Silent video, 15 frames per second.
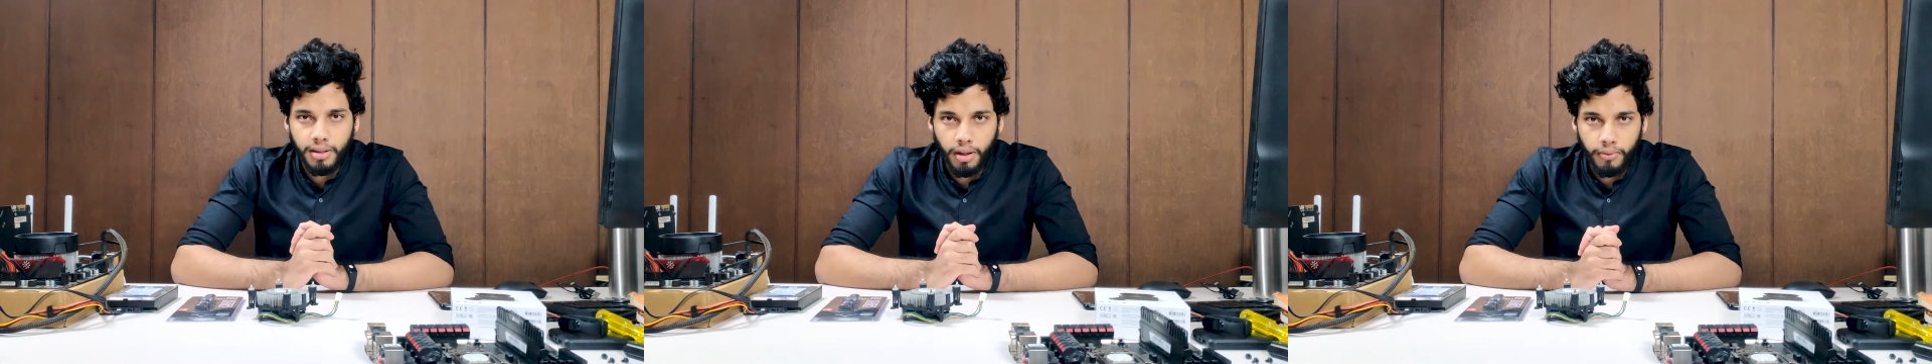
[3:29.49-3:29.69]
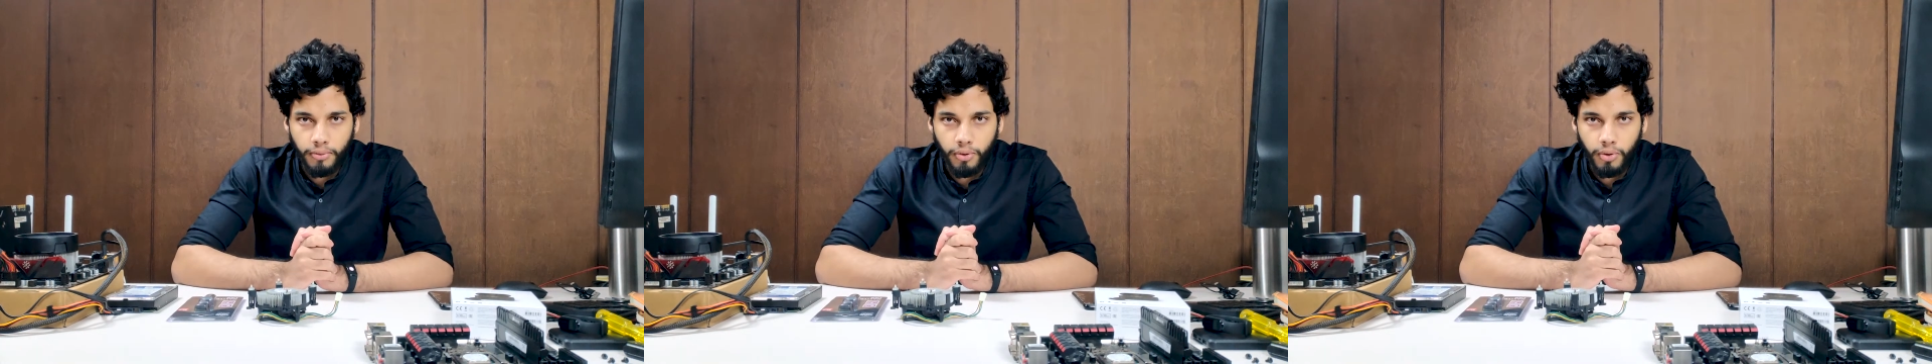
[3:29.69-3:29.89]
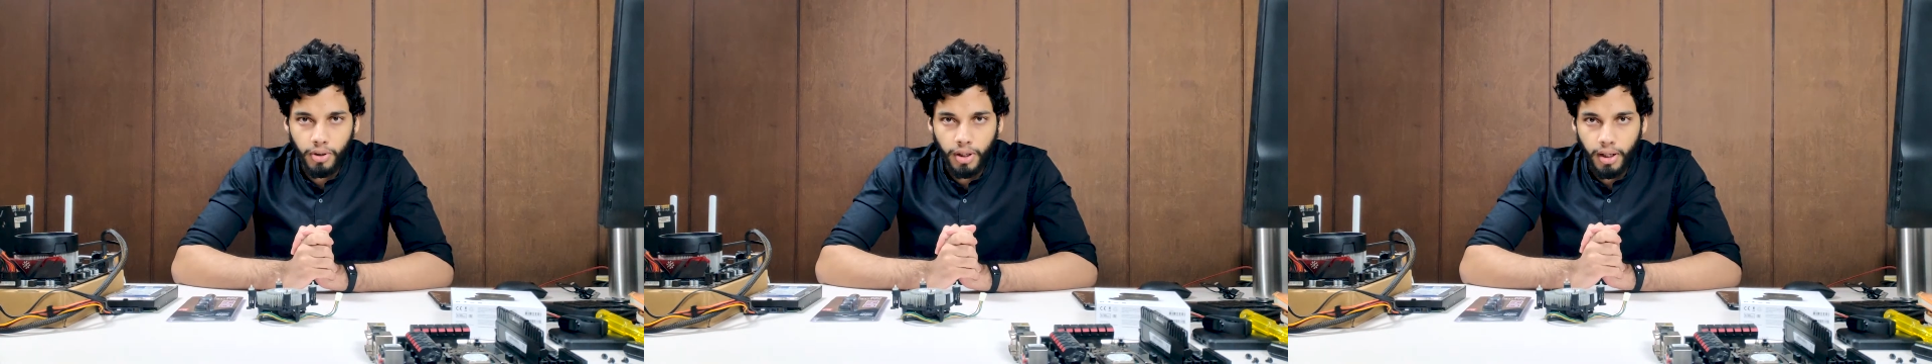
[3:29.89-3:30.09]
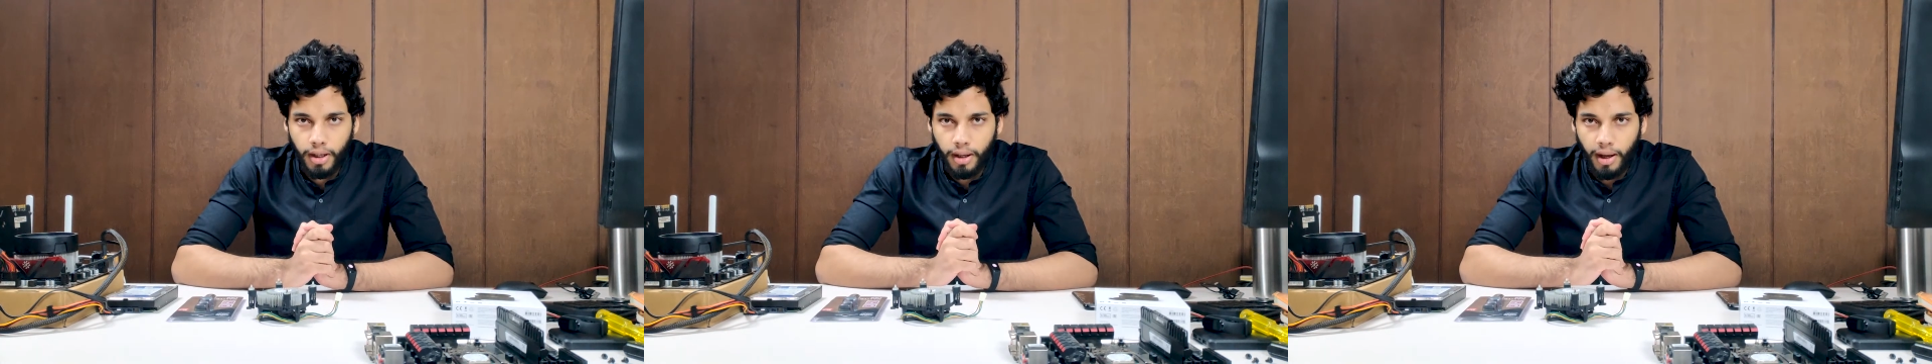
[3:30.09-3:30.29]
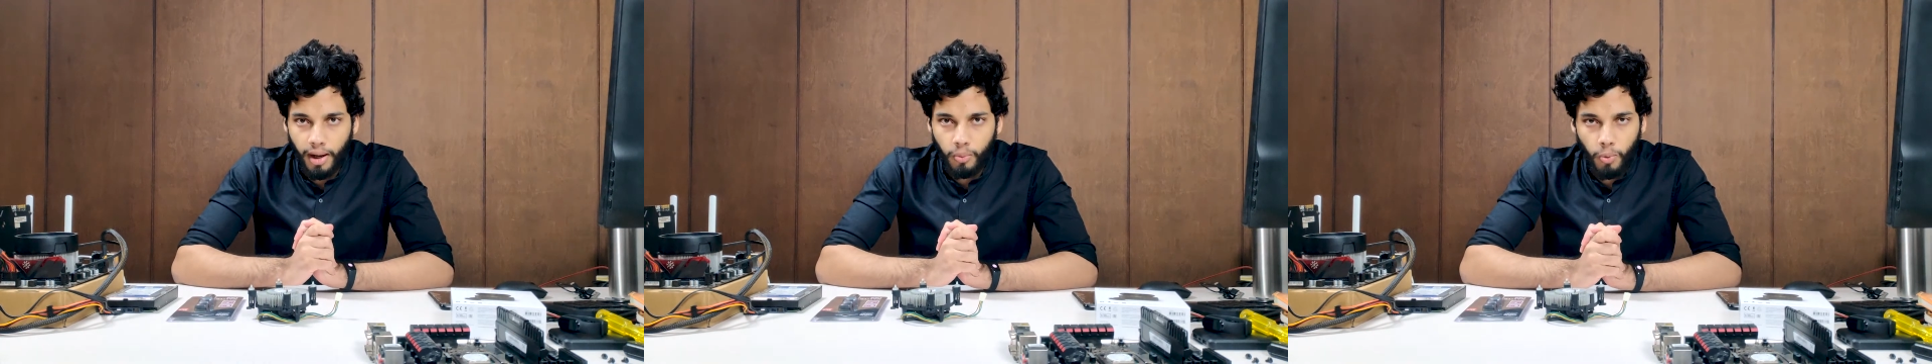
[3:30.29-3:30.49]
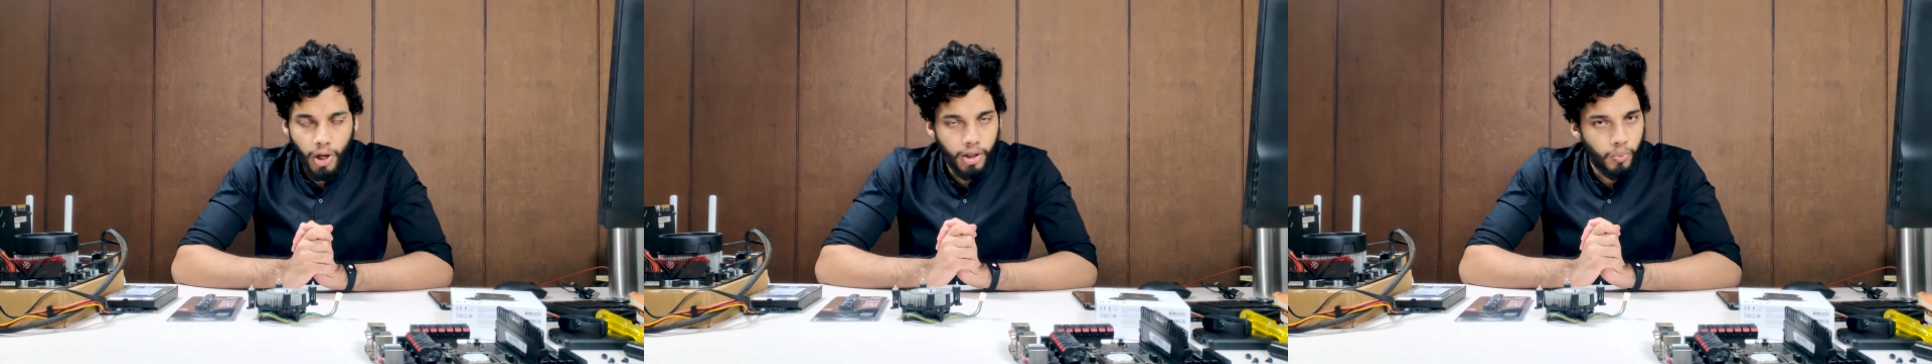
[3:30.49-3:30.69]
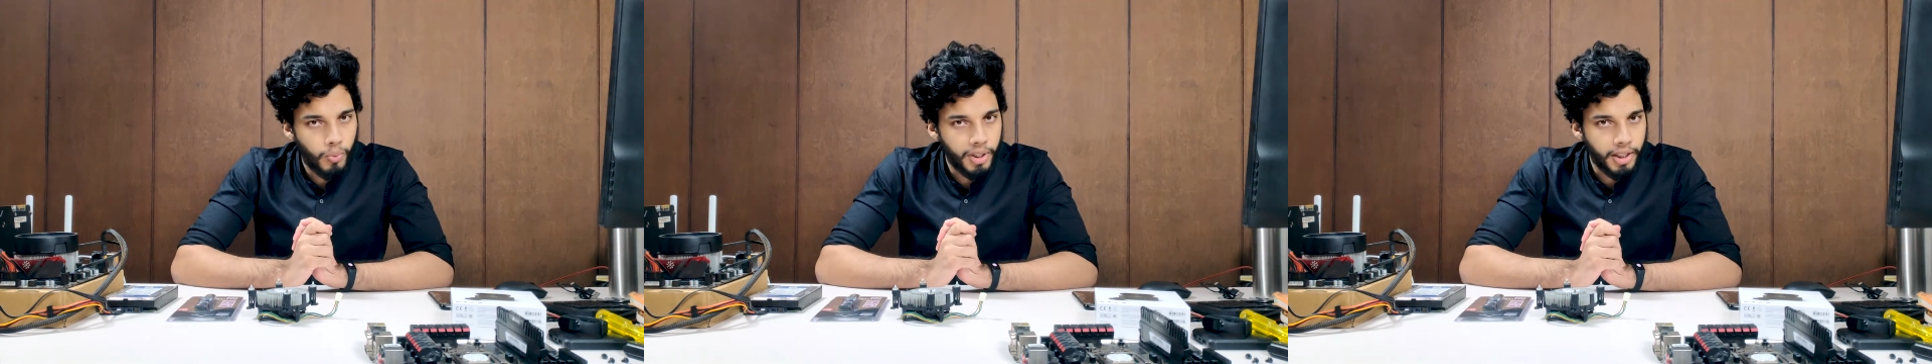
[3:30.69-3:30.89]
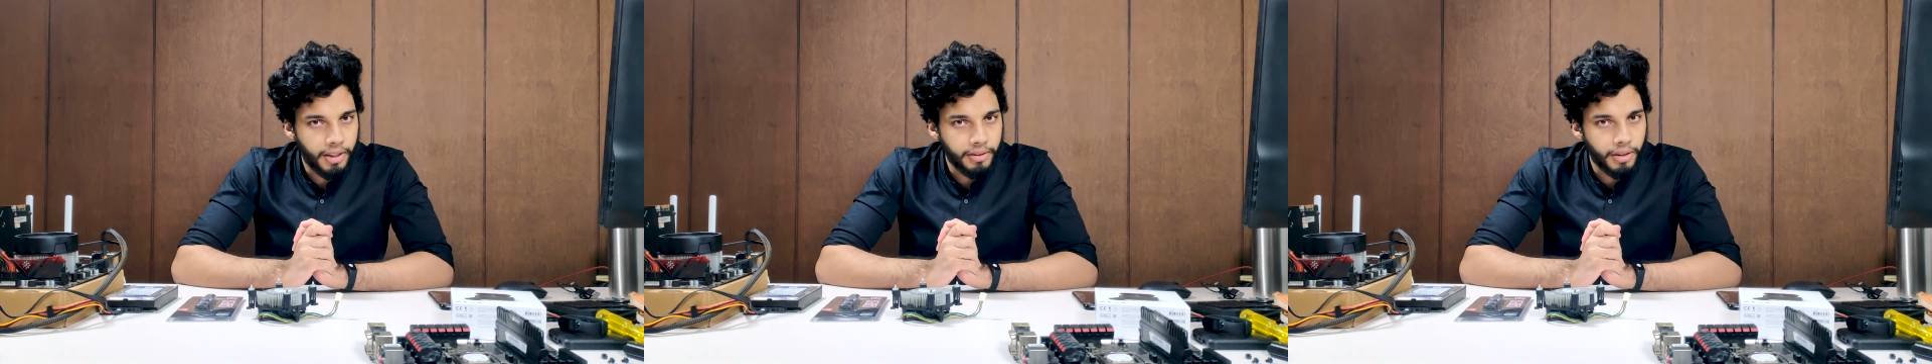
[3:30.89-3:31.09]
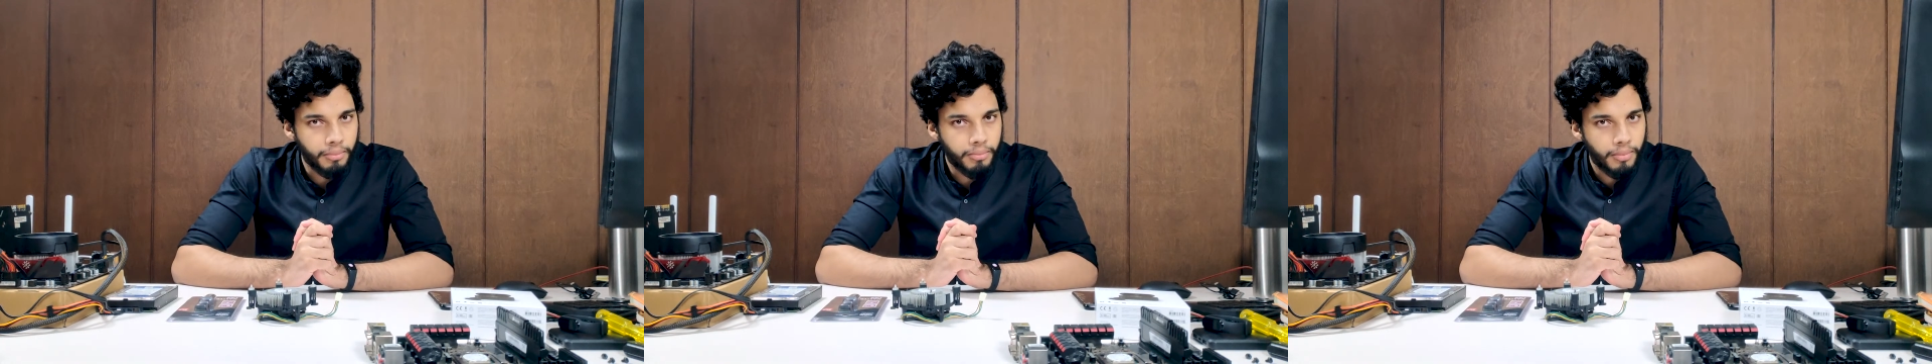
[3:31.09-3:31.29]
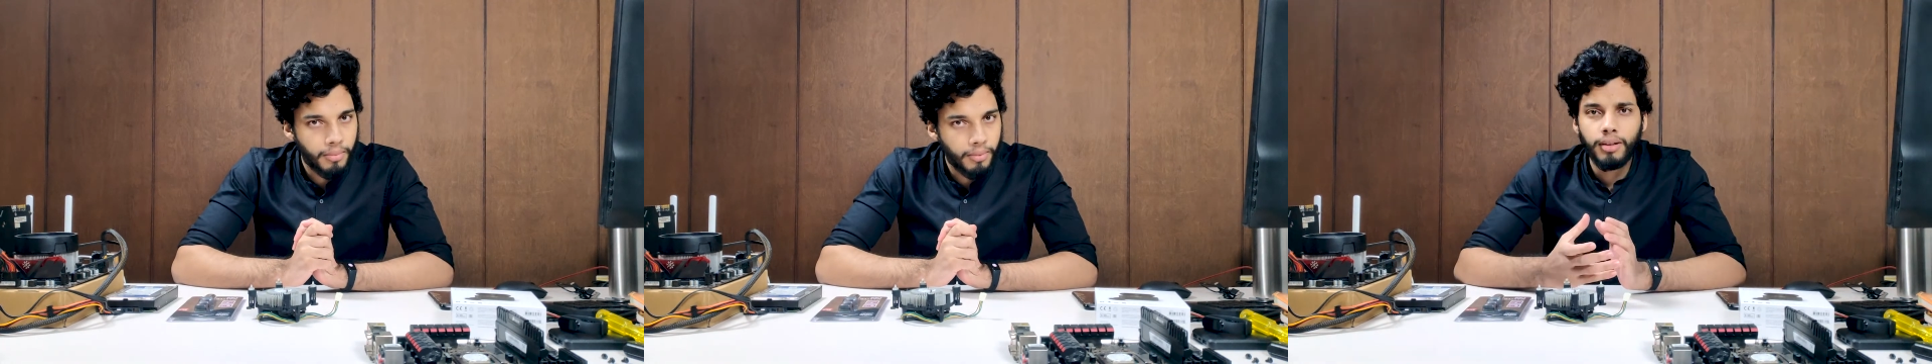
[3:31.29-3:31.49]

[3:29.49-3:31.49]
are for and why we need them.